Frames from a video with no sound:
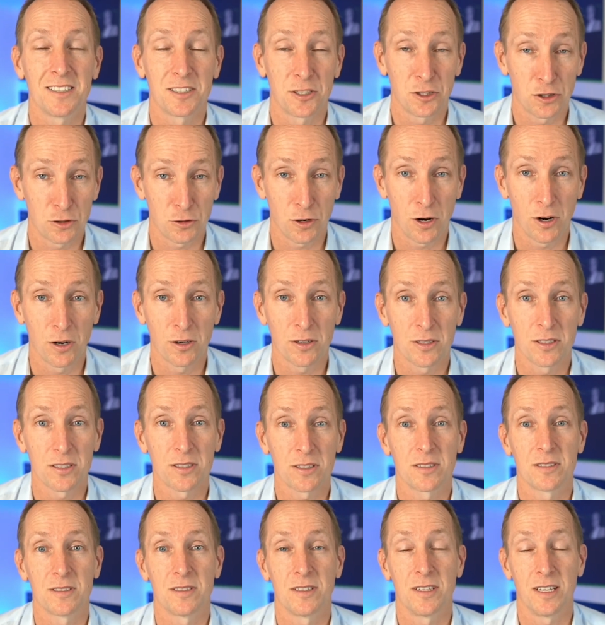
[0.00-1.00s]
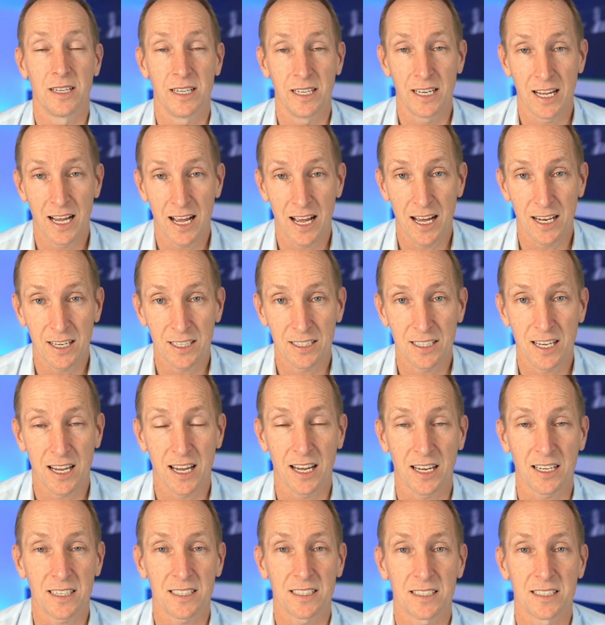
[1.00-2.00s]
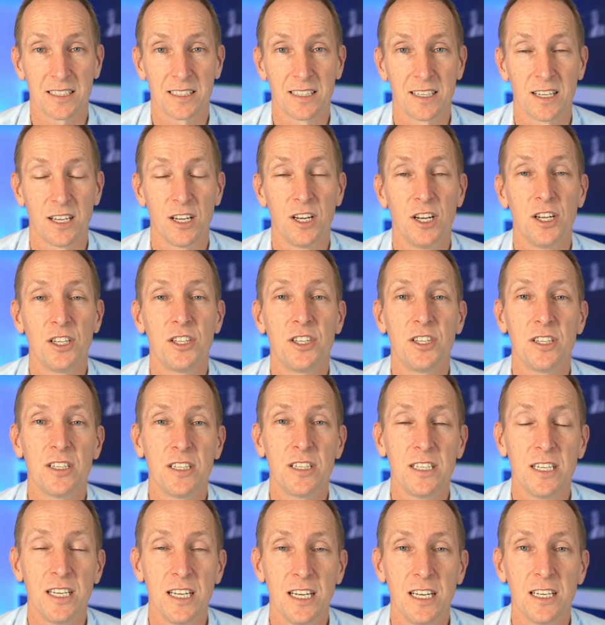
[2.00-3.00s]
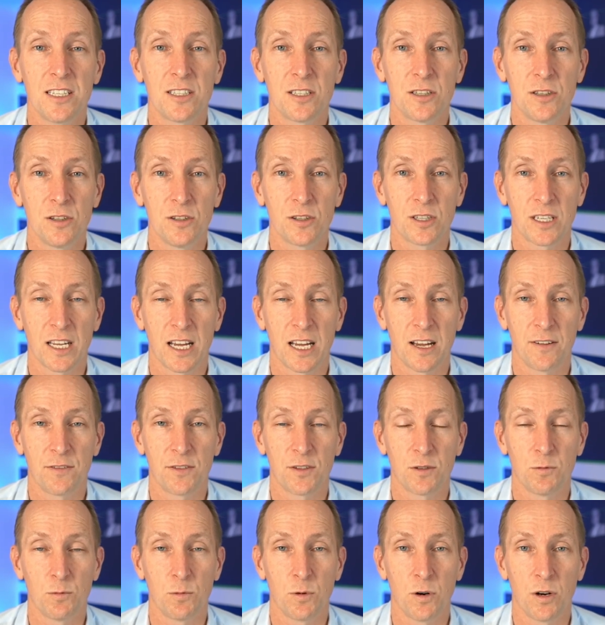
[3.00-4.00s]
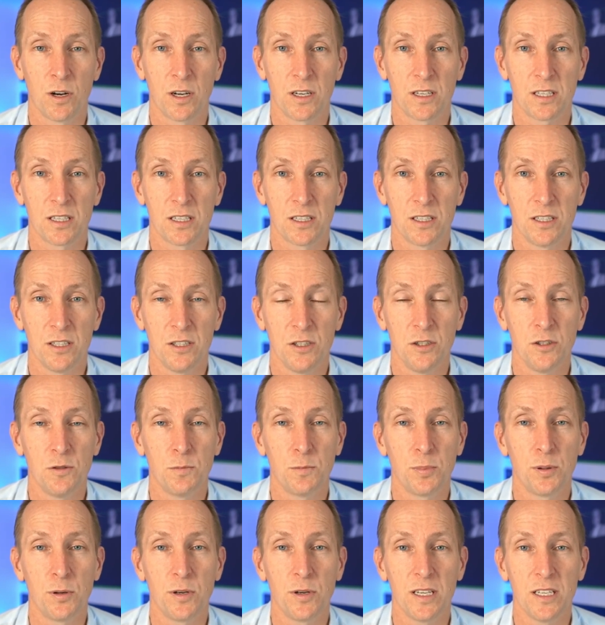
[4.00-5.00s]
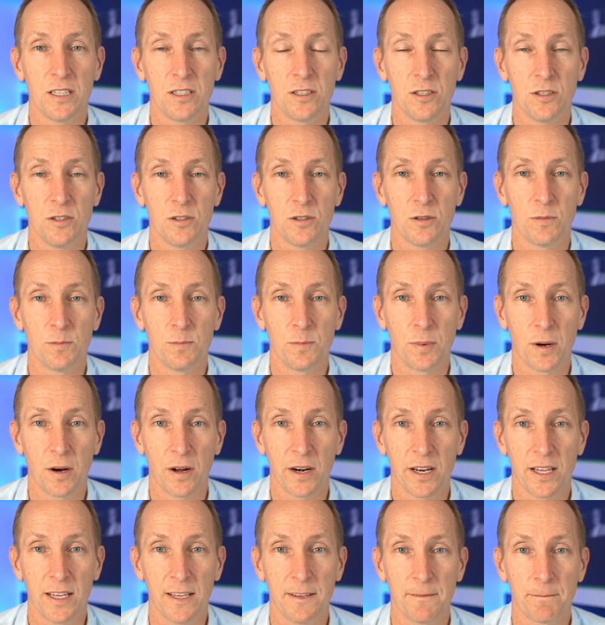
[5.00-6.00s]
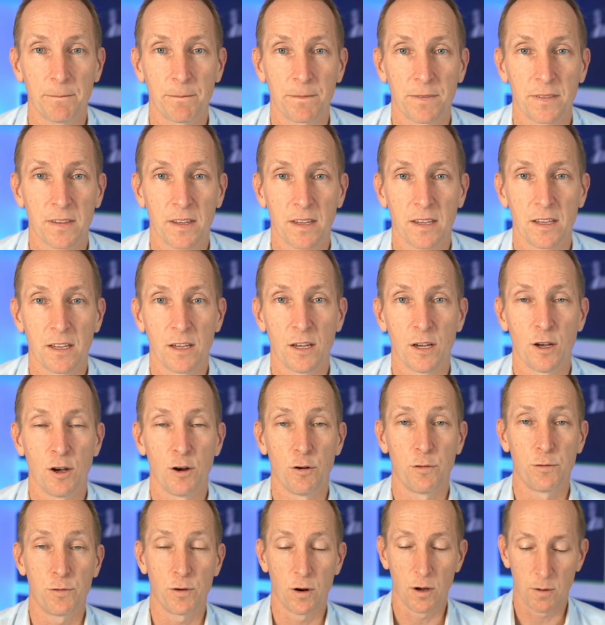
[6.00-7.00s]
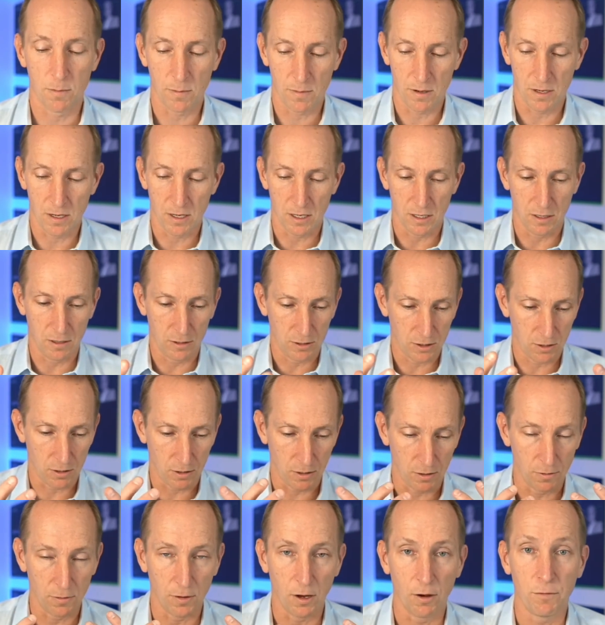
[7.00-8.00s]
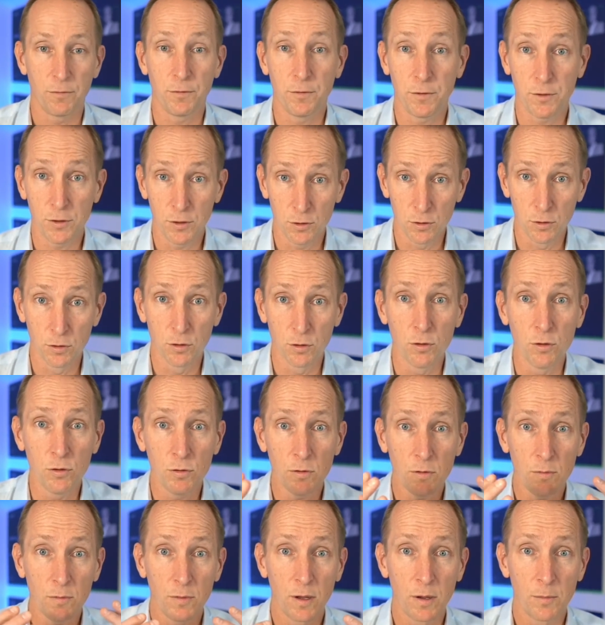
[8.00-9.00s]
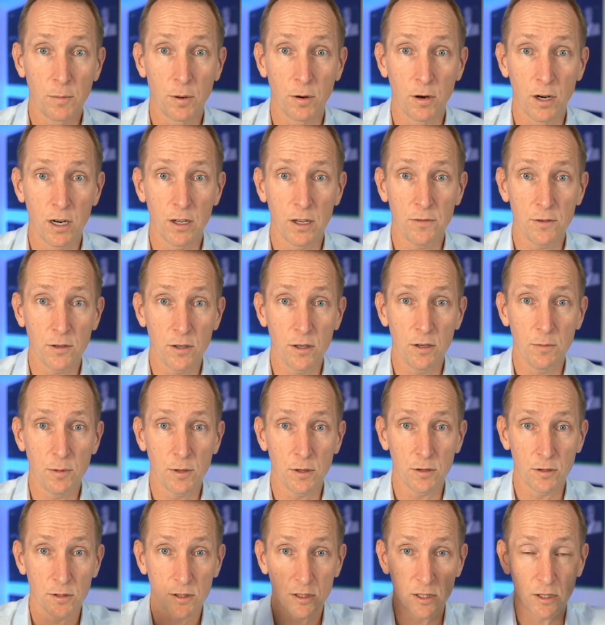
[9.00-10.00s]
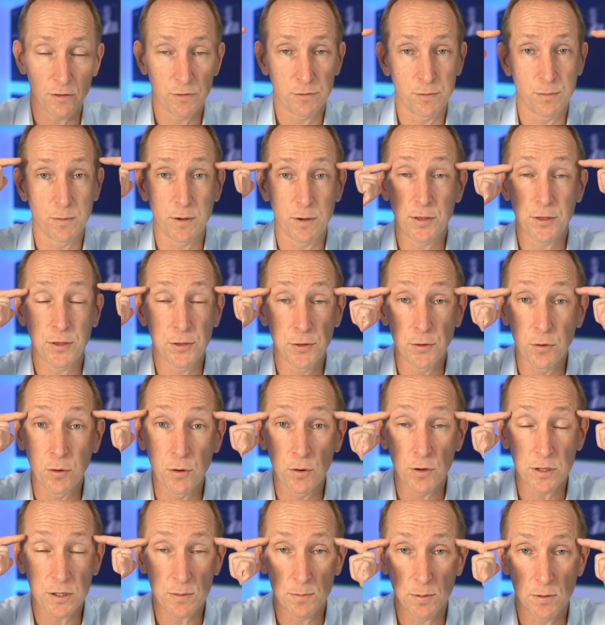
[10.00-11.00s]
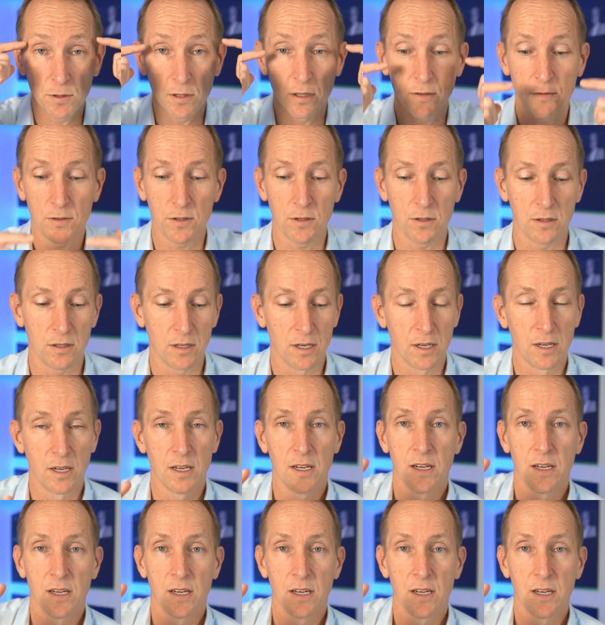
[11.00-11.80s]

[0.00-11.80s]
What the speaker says: Strokes and heart attacks. You need to look after what you put into your body from a fuel point of view, but also from a thought point of view.